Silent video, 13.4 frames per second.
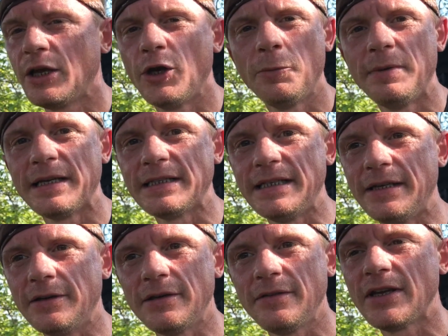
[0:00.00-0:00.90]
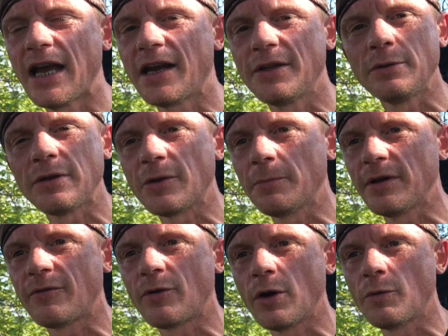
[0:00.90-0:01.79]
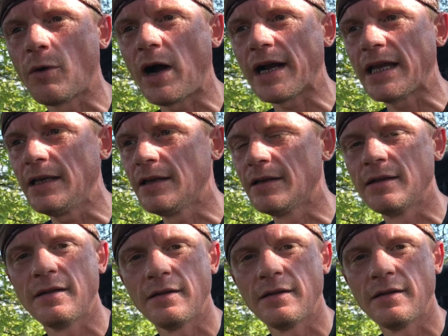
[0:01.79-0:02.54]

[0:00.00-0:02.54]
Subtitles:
no big deal. You got to do a little bit of road walking,